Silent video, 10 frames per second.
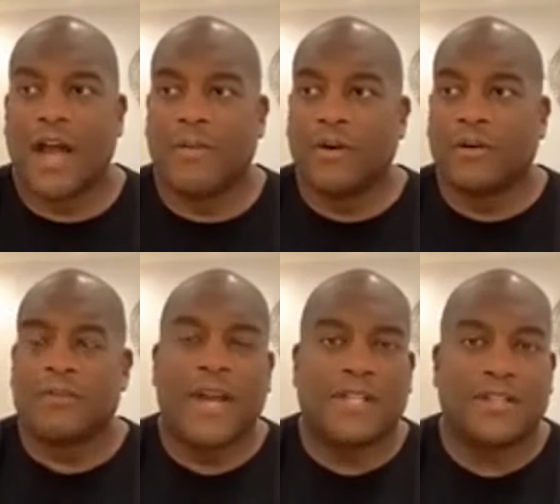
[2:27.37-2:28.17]
I'm going to
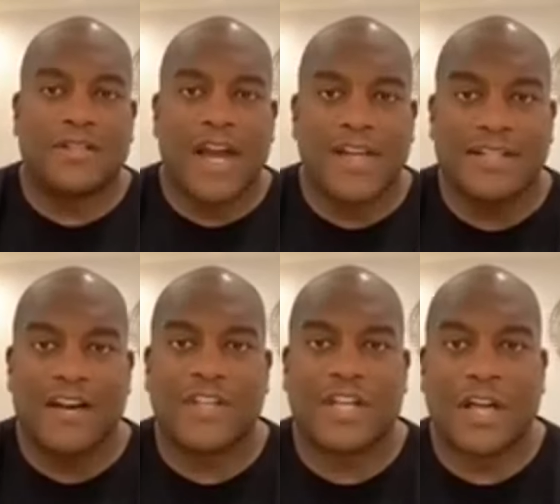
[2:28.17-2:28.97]
respect the science
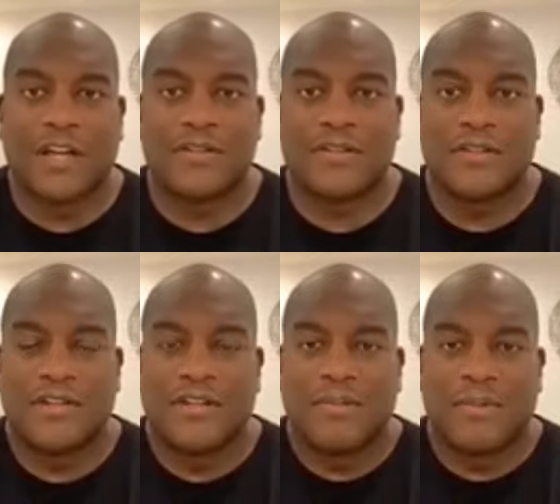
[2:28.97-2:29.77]
and everything else.
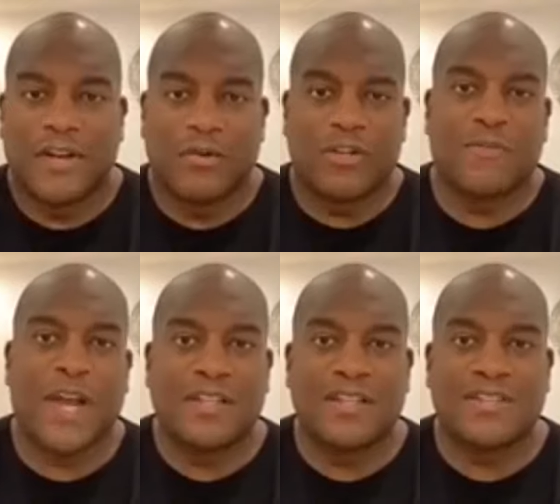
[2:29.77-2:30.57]
But in
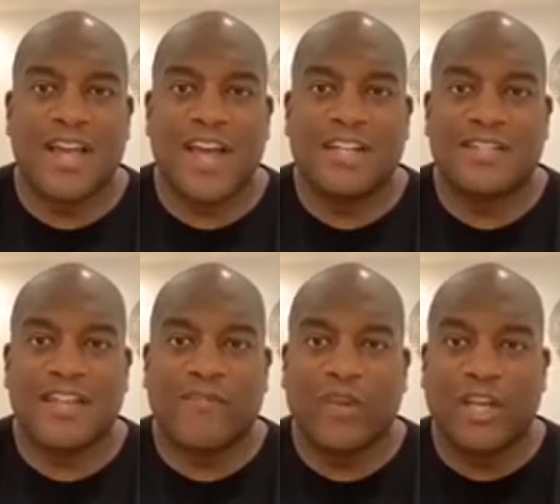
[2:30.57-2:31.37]
respecting the
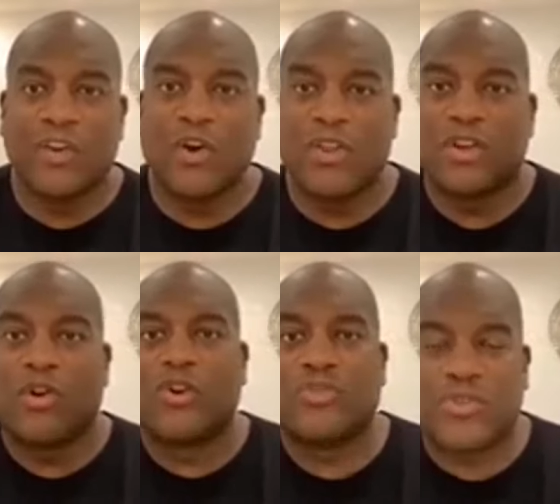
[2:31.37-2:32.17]
science, if we can go to the
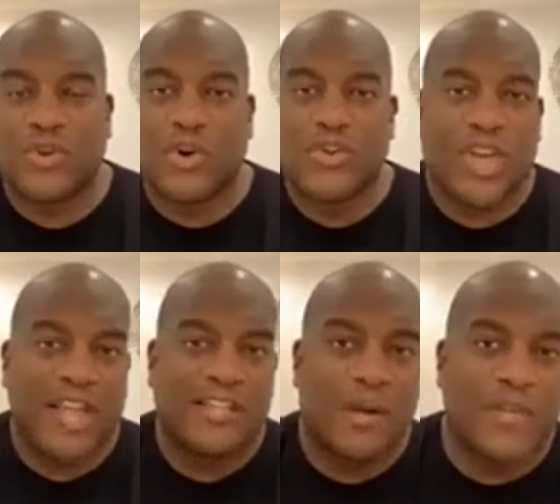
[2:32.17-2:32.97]
grocery store, you
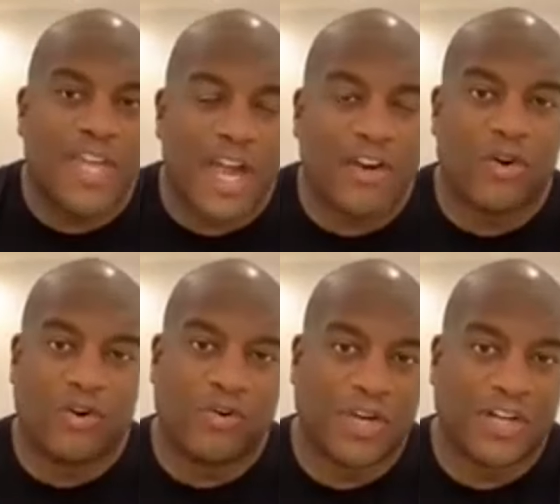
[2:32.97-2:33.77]
can't tell me you can't go
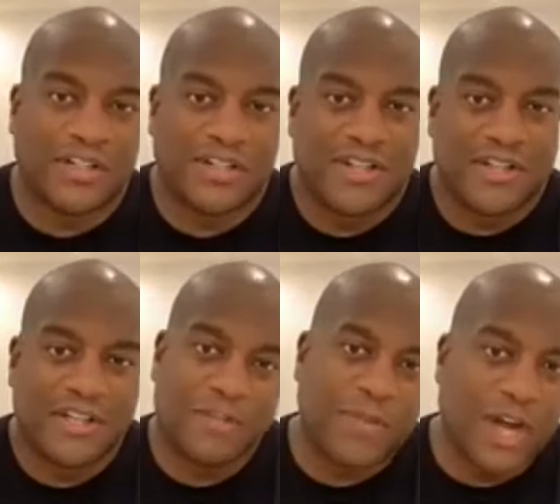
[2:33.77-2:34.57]
to an arena.
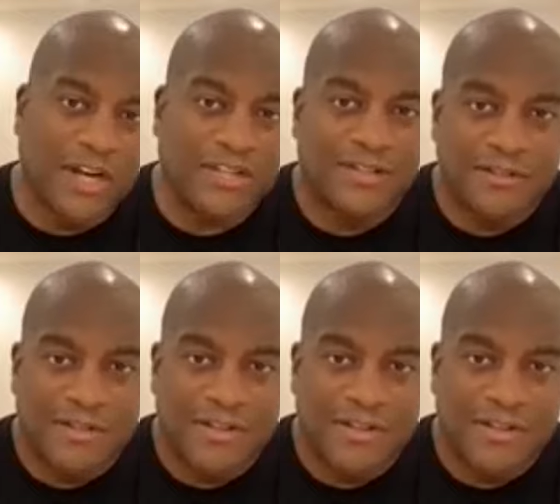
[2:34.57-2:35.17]
Let's be honest.